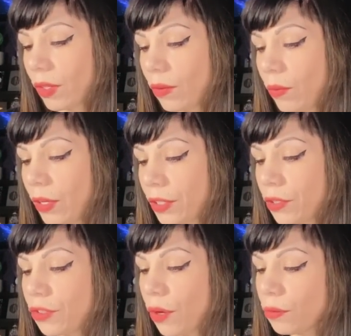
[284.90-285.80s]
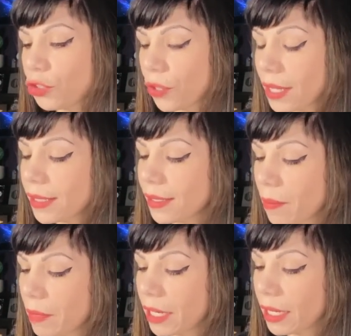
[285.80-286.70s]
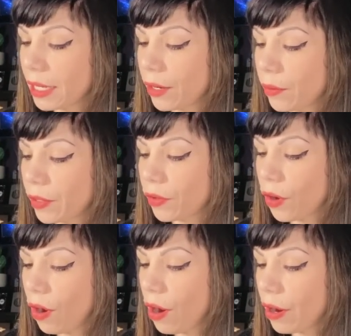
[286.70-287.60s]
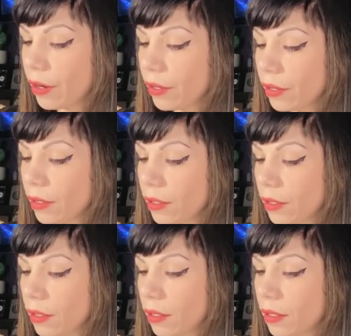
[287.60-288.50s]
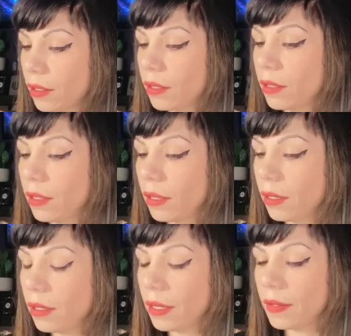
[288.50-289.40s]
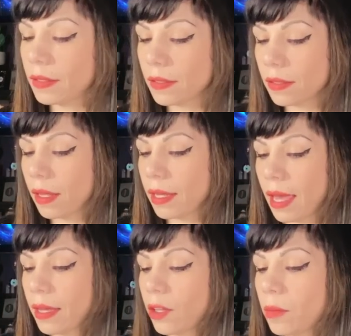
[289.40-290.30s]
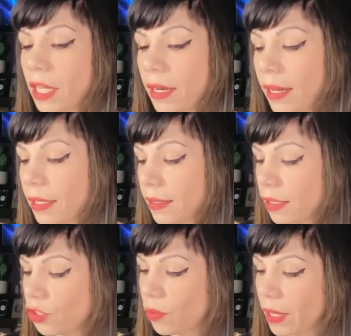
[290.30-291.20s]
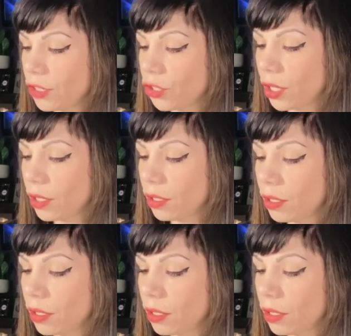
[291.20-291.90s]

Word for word: well, you don't trust somebody here with your heart, and this again could be in any situation.